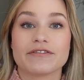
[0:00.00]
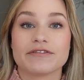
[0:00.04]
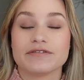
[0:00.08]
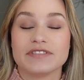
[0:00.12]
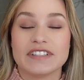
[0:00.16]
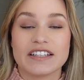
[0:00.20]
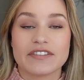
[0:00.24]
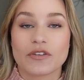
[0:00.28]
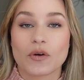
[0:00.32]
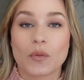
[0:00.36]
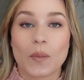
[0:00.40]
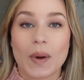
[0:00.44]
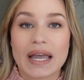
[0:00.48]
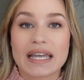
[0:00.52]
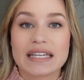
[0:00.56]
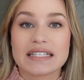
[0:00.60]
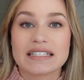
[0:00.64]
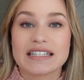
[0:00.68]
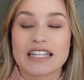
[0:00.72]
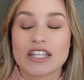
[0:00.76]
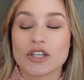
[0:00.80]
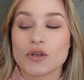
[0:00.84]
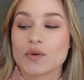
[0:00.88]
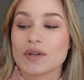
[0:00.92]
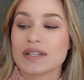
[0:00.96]
different ways
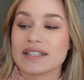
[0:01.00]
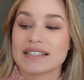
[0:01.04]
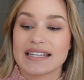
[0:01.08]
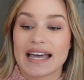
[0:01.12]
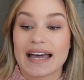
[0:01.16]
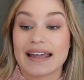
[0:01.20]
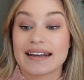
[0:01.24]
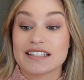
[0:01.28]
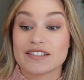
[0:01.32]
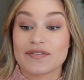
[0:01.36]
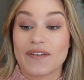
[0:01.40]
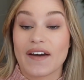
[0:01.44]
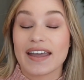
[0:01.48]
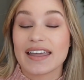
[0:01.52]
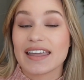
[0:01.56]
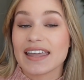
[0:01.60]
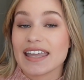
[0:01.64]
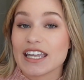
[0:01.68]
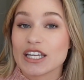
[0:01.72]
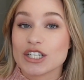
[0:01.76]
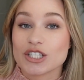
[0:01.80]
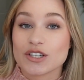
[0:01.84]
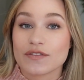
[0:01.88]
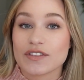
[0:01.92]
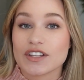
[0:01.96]
that you can satisfy
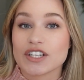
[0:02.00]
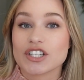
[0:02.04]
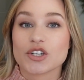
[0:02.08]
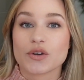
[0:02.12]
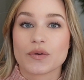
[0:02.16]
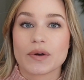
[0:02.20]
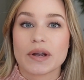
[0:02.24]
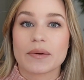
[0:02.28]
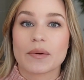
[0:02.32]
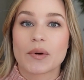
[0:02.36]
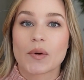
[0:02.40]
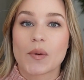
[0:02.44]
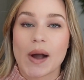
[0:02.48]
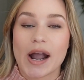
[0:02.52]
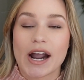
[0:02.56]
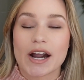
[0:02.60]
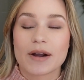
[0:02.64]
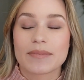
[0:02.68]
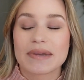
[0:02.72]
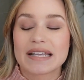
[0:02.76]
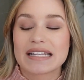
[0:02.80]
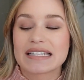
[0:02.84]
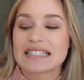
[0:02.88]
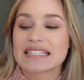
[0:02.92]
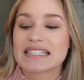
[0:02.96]
each of the degree
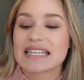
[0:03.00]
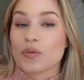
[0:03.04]
requirements.